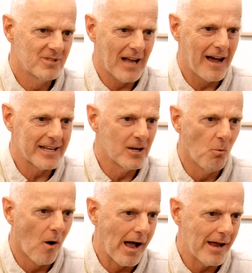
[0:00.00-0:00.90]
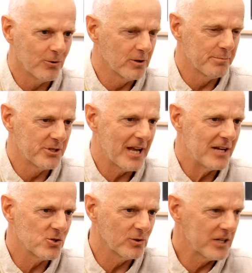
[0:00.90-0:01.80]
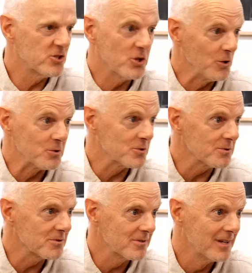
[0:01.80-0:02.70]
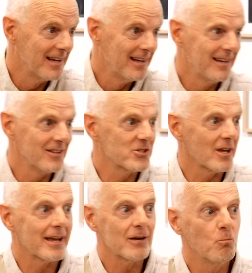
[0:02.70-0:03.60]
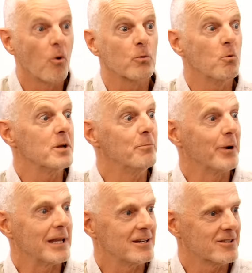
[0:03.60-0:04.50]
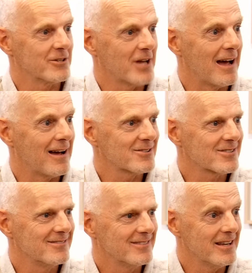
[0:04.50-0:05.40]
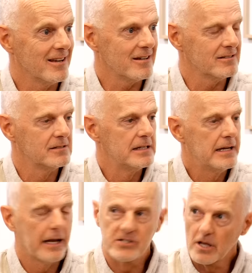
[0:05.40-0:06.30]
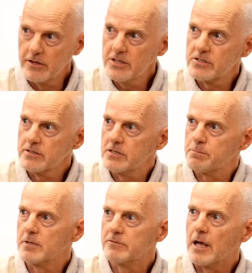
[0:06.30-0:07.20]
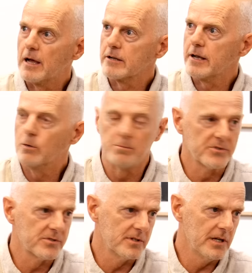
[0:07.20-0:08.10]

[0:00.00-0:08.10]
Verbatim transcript: cutting away all the potential excuses mm. and saying, what are we bringing to the task? Mm. Yeah. And so these, this bit of data helps